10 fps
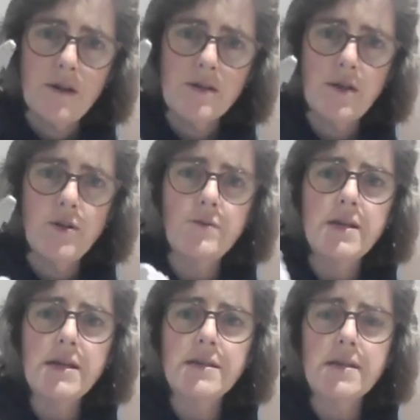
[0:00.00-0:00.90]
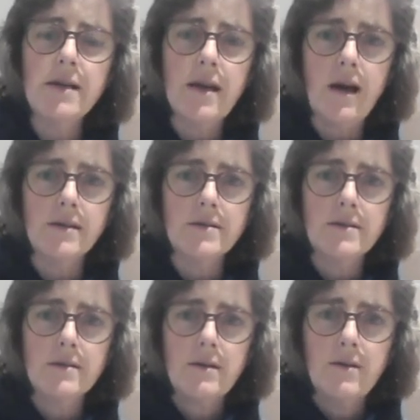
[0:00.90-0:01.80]
So you need to cut
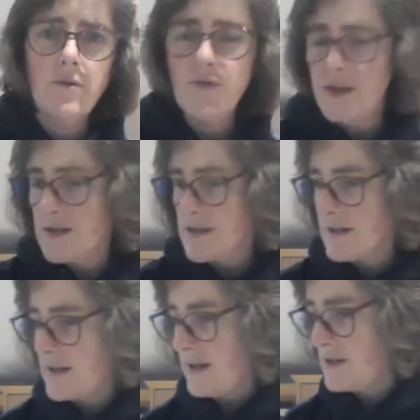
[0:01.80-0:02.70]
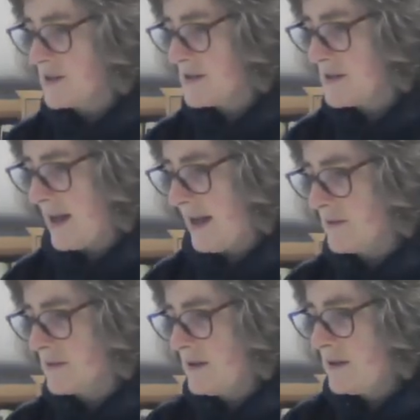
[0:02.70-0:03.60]
all the indentations
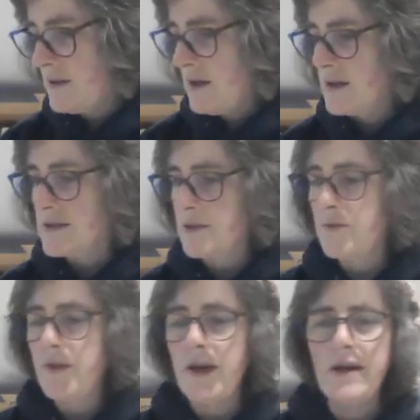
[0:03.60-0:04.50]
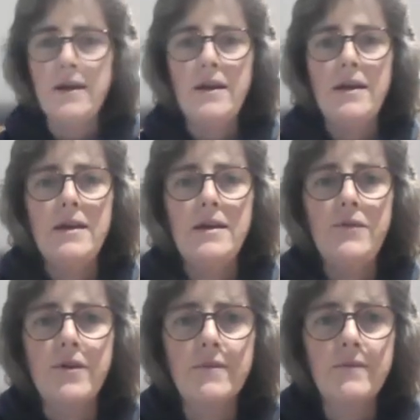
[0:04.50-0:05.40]
down until they're
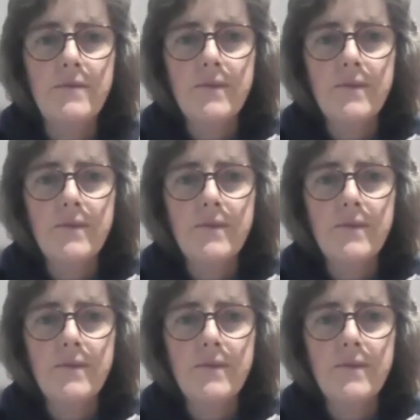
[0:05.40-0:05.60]
even.